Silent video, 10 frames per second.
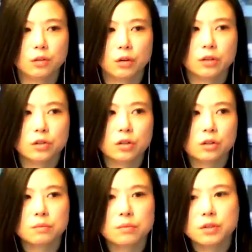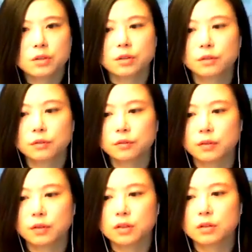in terms of
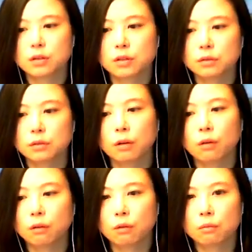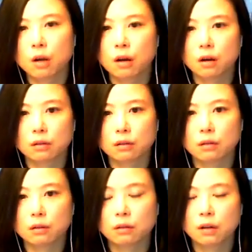this new co
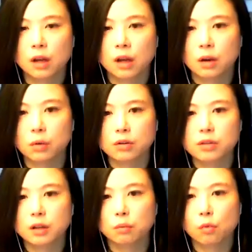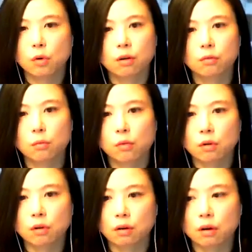model, we're seeing
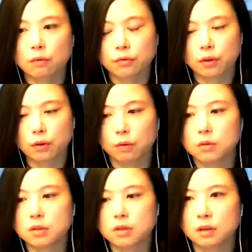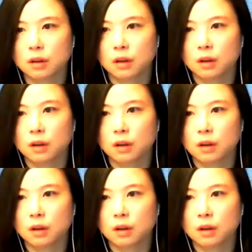more of those.